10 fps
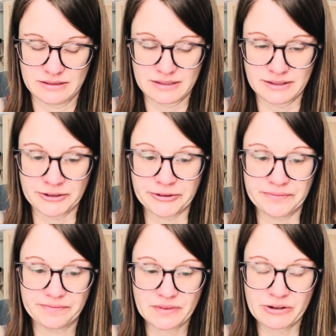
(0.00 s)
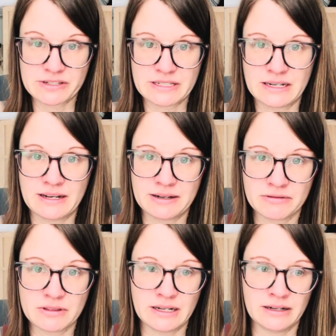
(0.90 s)
So Kristen and I were
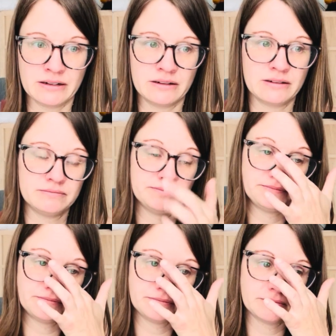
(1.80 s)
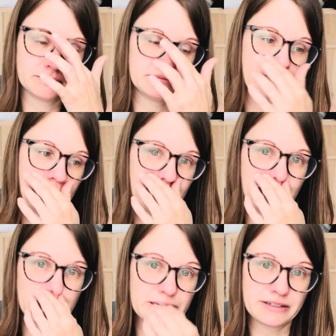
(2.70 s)
there. My
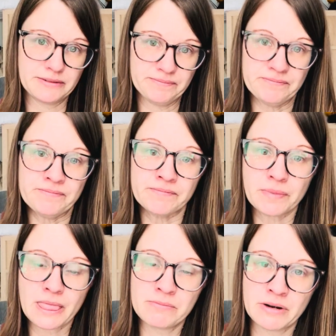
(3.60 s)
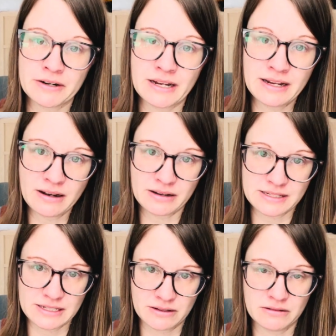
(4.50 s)
Aunt Marty
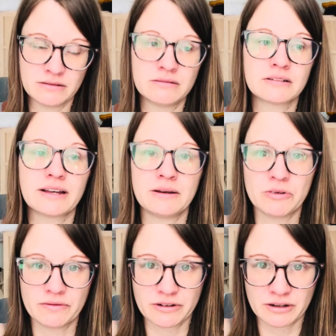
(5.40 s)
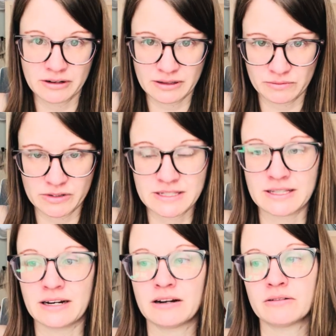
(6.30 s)
also came over and was
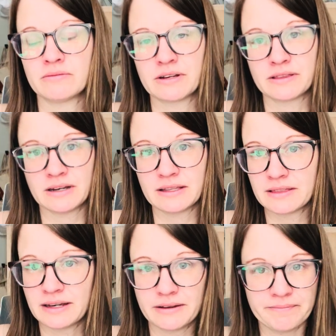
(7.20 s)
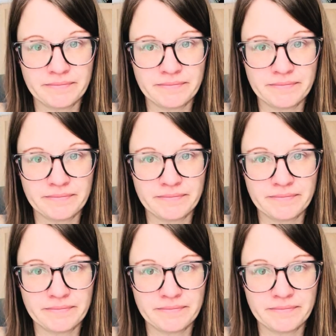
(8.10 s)
there. We thought that